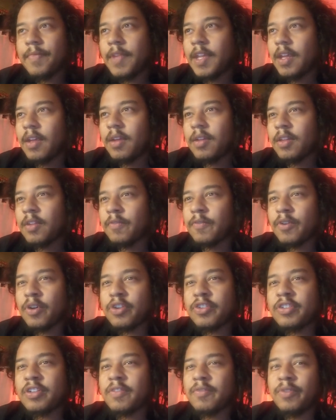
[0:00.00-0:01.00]
the version
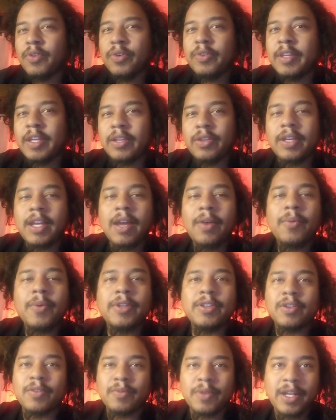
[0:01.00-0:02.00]
of Luke that you get when you're
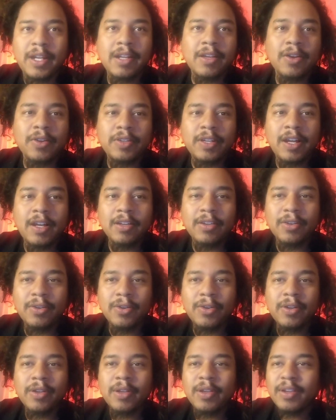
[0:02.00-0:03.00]
reading Kotaku
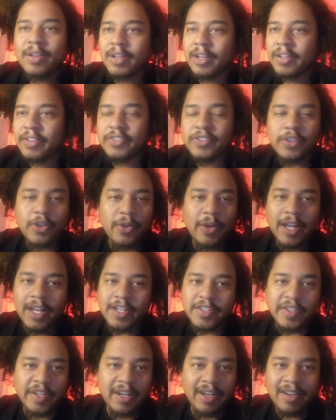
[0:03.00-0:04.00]
is so
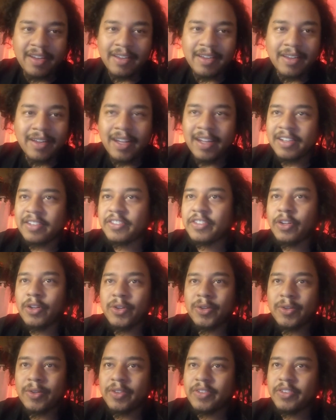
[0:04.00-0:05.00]
edgy and so
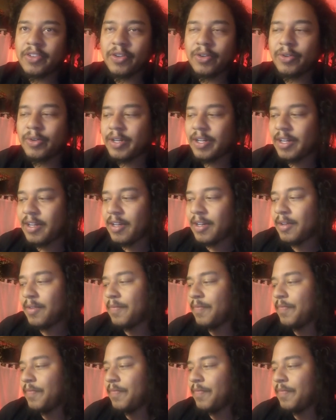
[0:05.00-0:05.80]
I